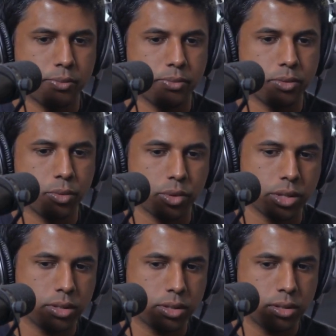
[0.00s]

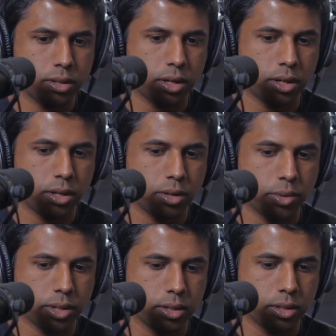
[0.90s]

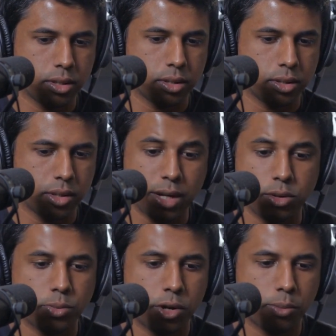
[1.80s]
the language
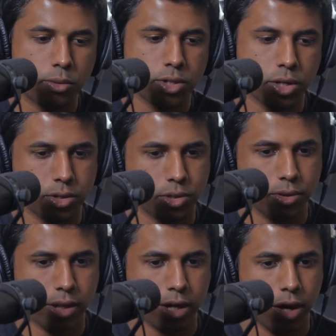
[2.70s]
model approach, you can also do
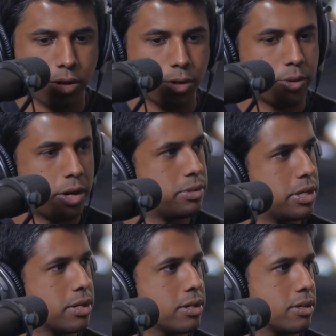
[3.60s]
audio prompting,
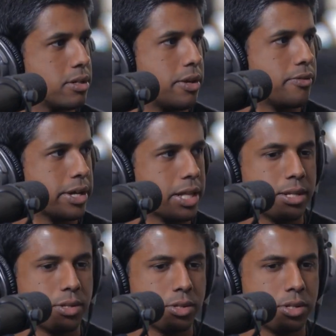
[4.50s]
stuff like that. So it's
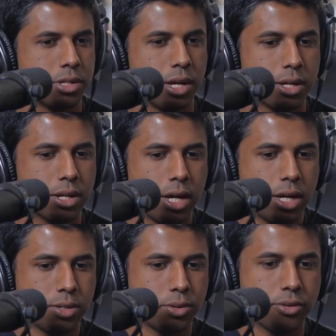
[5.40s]
just like two
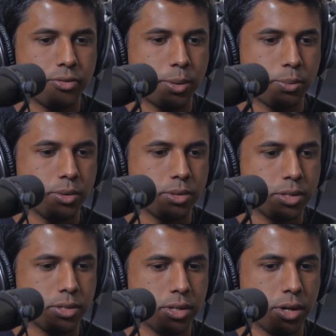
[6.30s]
different approaches.
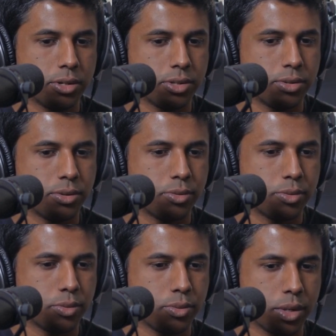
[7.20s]
They also
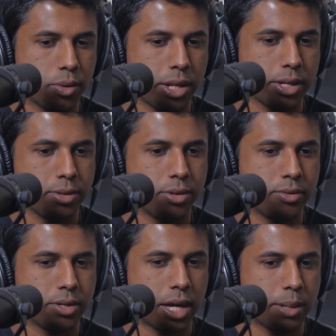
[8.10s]
require two different
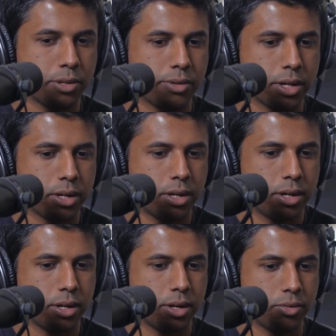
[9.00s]
types of
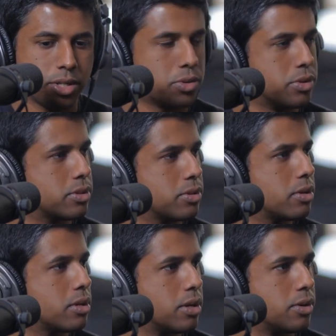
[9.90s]
resource
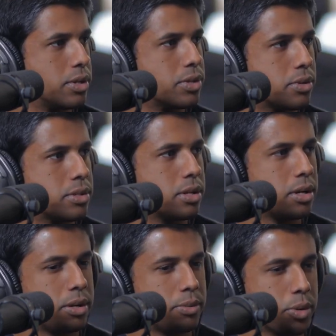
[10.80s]

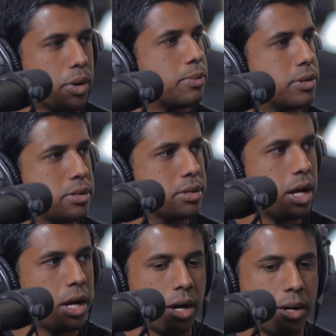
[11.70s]
requirements.
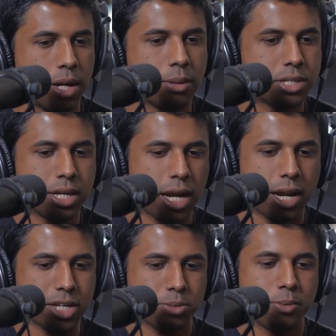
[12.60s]
So I'm just
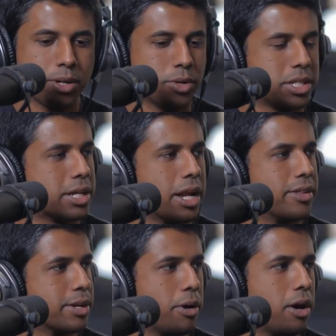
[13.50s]
experimenting what's
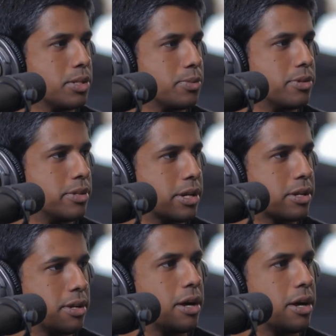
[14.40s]
possible. Like, yeah.